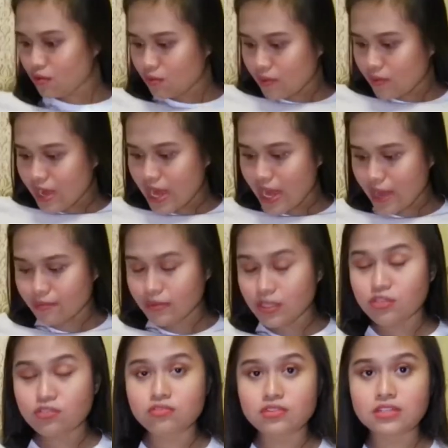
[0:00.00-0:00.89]
know why I'm
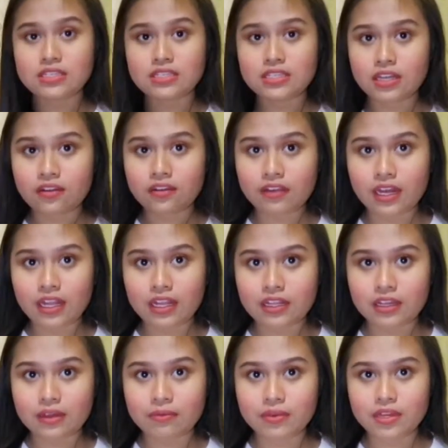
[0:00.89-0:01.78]
into this kind of
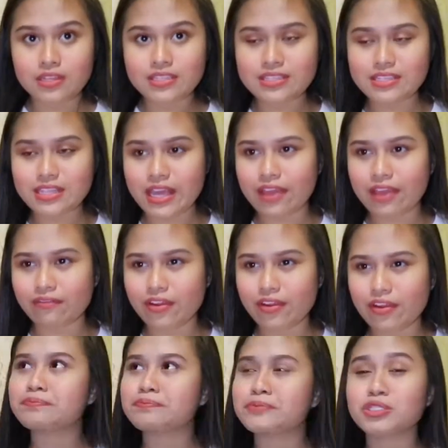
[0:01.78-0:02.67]
color, because it's like
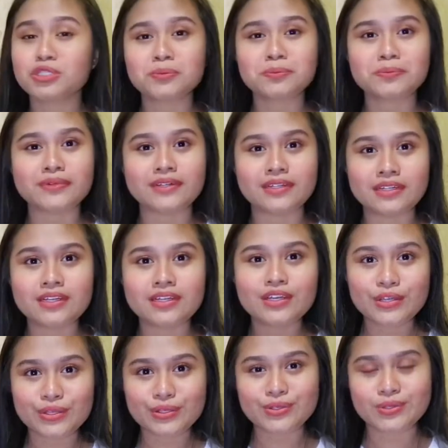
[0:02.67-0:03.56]
very simple.
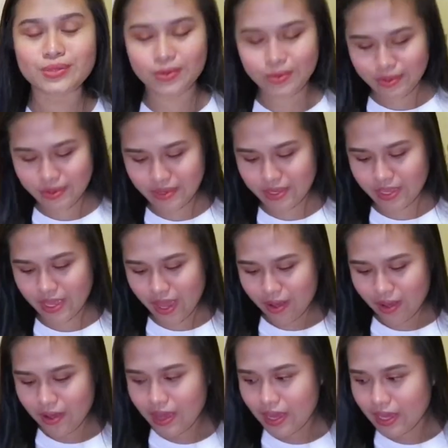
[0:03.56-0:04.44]
So yeah,
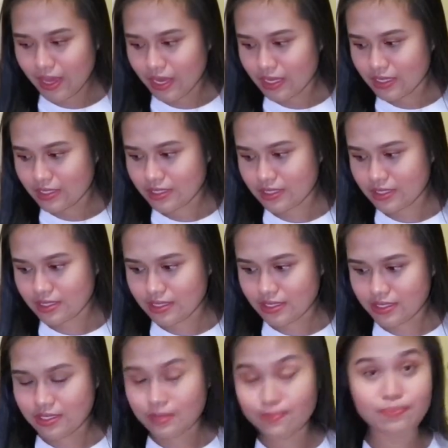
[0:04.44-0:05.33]
it's
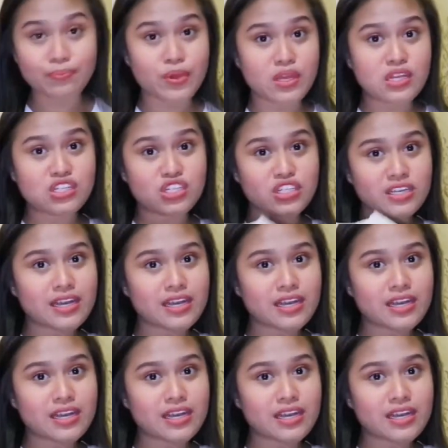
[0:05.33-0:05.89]
this beige